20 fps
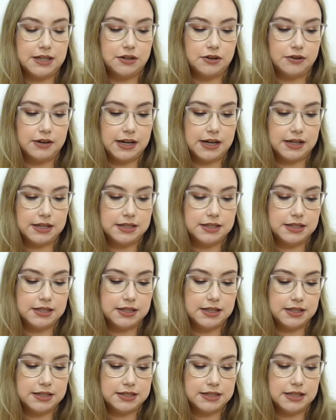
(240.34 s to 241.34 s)
Correct
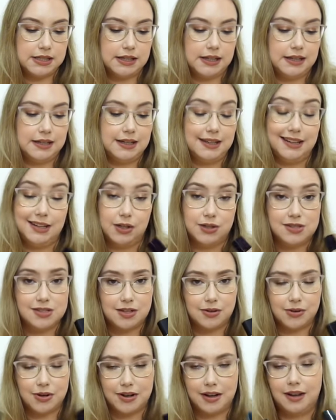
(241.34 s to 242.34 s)
concealer in
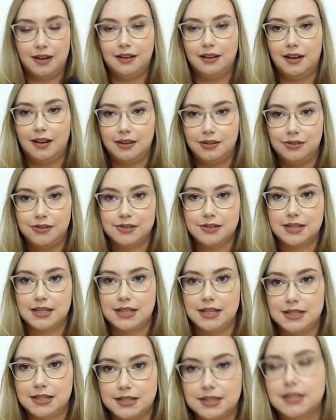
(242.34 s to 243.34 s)
0N. I use
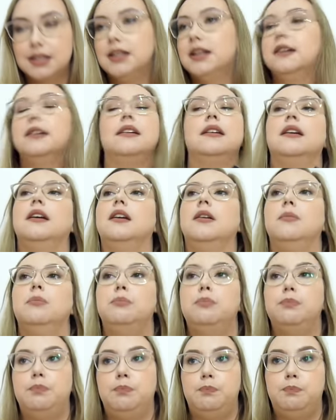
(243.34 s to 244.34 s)
these
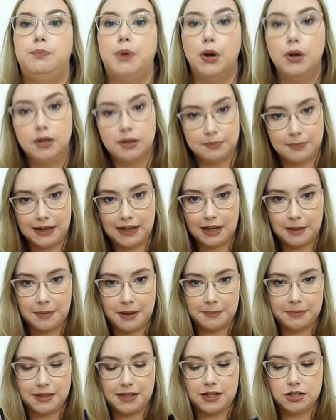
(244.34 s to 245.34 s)
both makeup
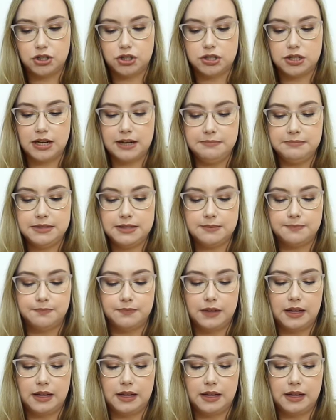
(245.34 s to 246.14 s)
application times.